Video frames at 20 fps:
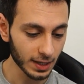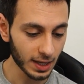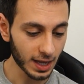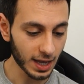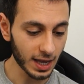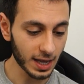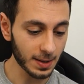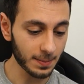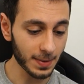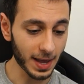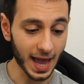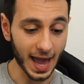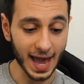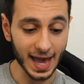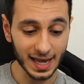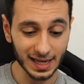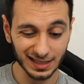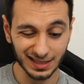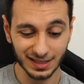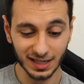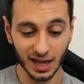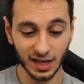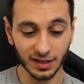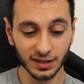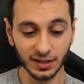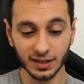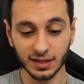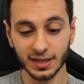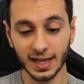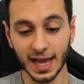and
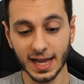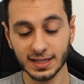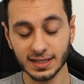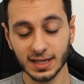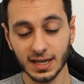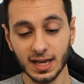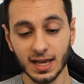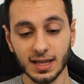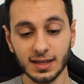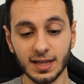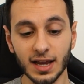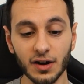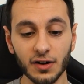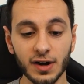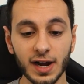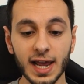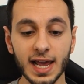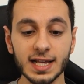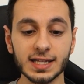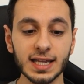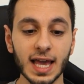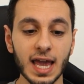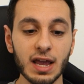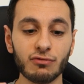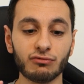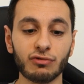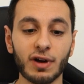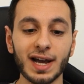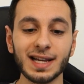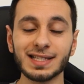other than that there is a
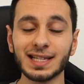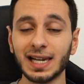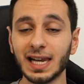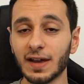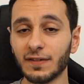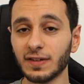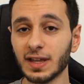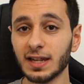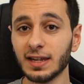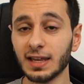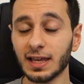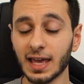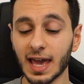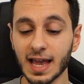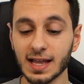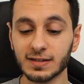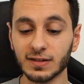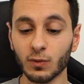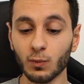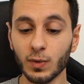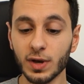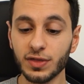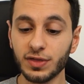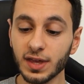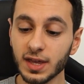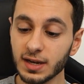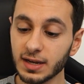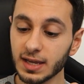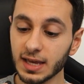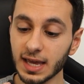right and left indicator
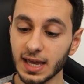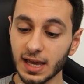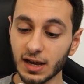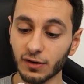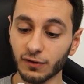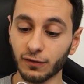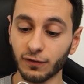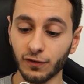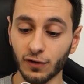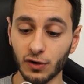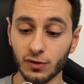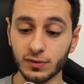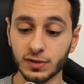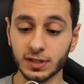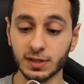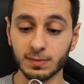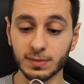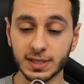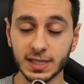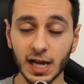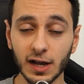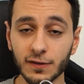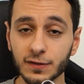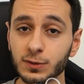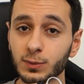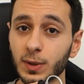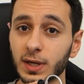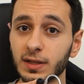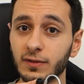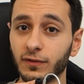within the earphones themselves
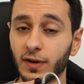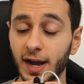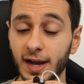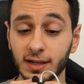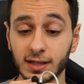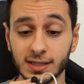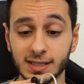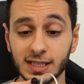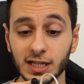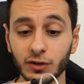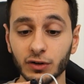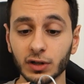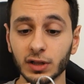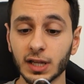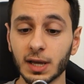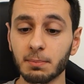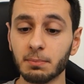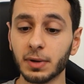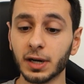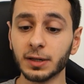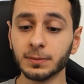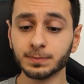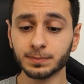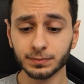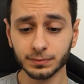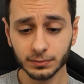via the serial number,